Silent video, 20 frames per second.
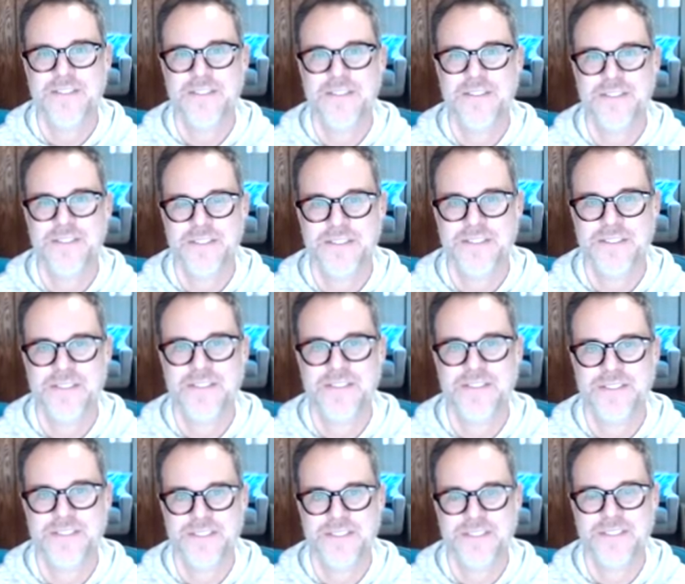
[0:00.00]

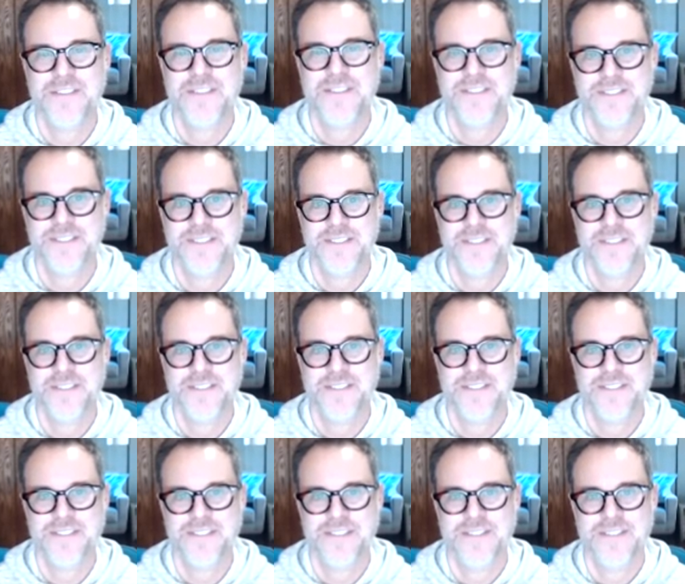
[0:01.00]

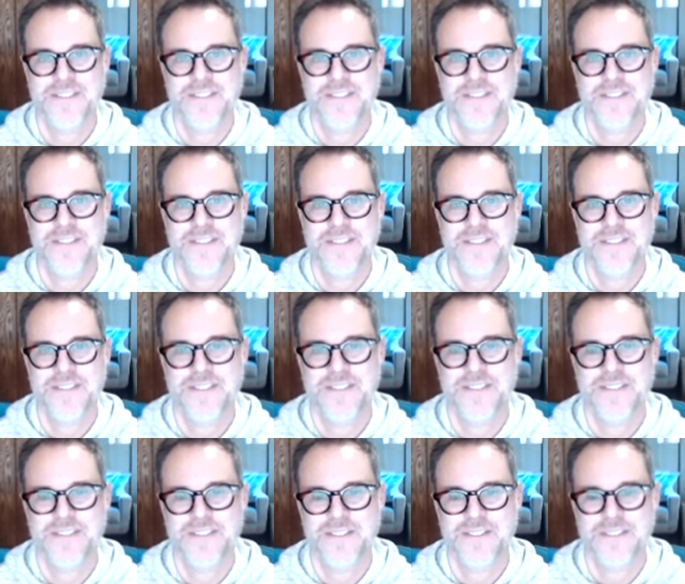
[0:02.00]

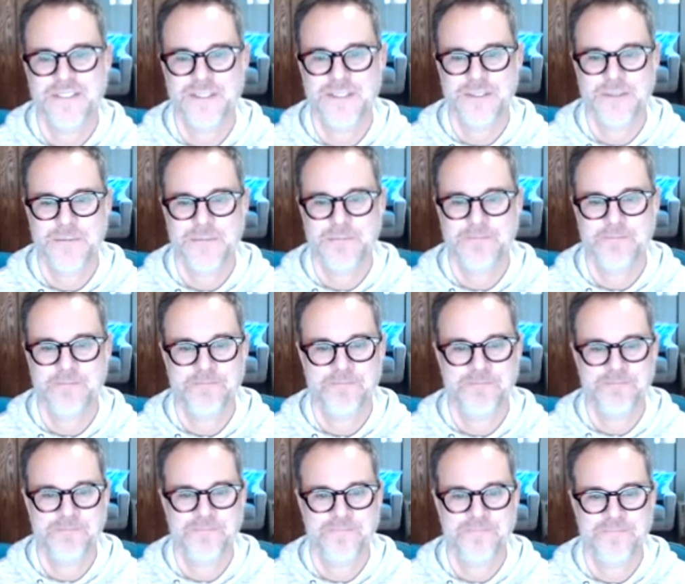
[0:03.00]

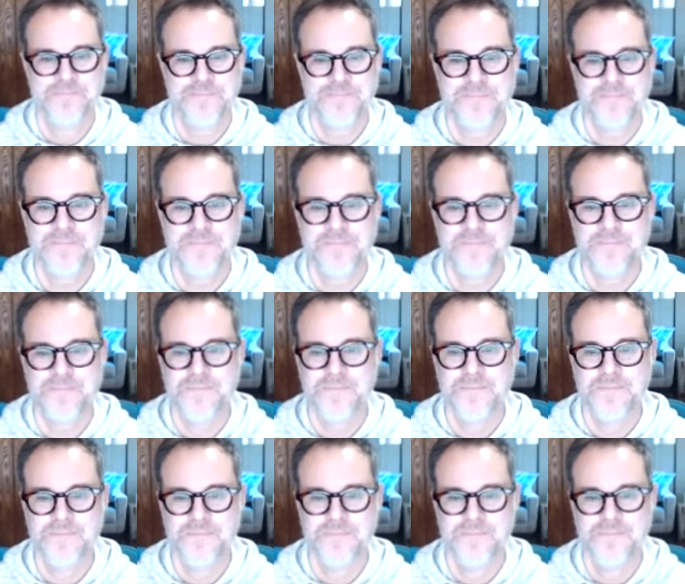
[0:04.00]

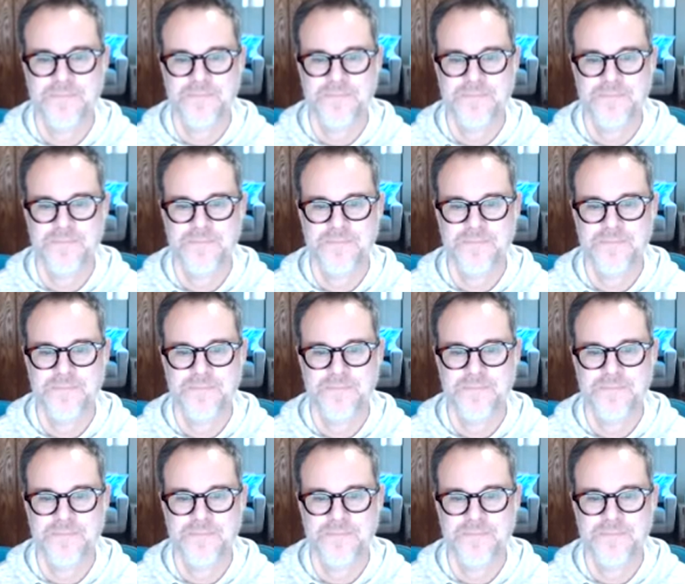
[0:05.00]
The person shown says nothing.